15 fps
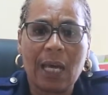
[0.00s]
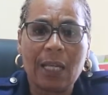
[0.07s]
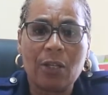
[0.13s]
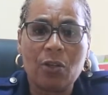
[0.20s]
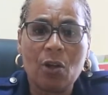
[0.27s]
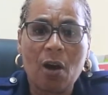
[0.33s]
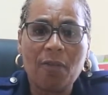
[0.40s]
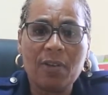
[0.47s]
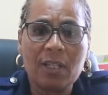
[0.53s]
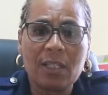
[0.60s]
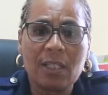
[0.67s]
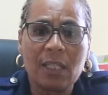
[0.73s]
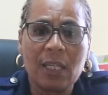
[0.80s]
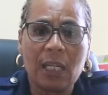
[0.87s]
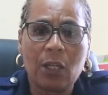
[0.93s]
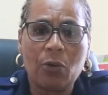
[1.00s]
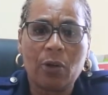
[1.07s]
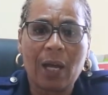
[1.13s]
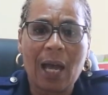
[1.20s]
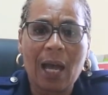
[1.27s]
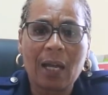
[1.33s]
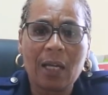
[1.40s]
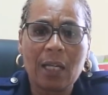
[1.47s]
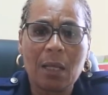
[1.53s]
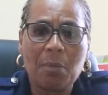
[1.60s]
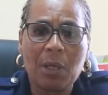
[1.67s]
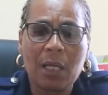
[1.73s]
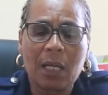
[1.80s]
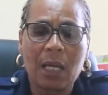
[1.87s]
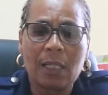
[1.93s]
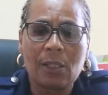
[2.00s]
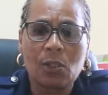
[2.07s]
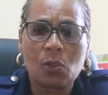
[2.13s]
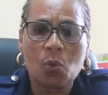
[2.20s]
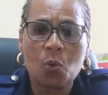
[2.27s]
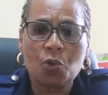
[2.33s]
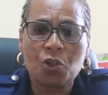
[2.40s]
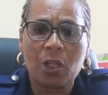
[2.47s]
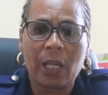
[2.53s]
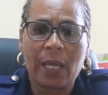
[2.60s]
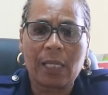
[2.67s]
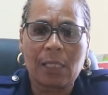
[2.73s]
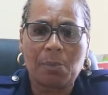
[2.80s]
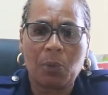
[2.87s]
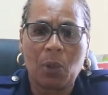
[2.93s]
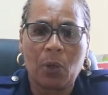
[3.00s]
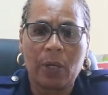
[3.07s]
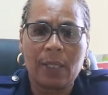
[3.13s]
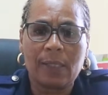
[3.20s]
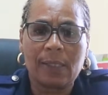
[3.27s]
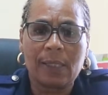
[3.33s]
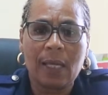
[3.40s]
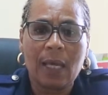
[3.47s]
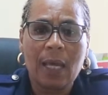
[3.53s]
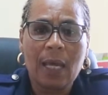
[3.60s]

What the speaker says: and novelty in our academic and social exploits